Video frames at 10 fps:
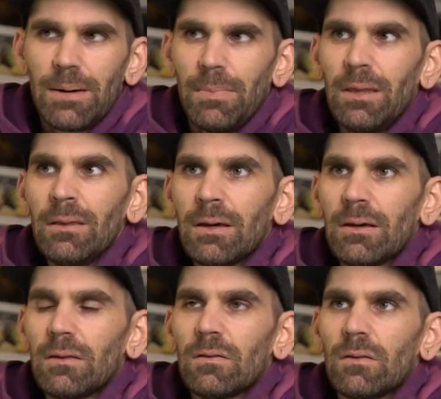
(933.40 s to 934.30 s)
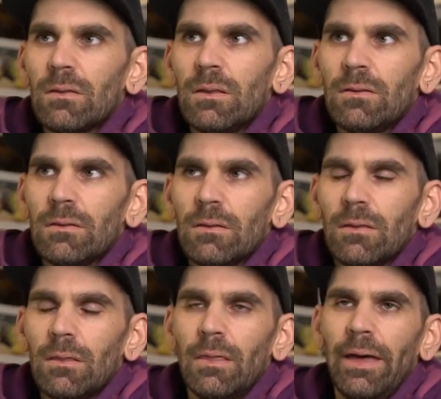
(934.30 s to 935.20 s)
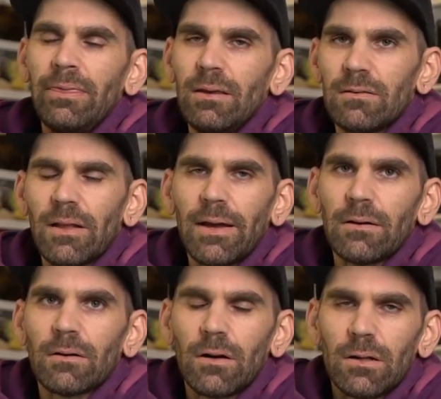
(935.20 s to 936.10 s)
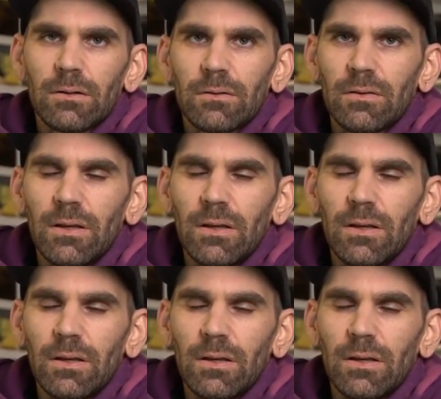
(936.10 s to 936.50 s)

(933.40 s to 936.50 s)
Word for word: Mainly because that thing's $900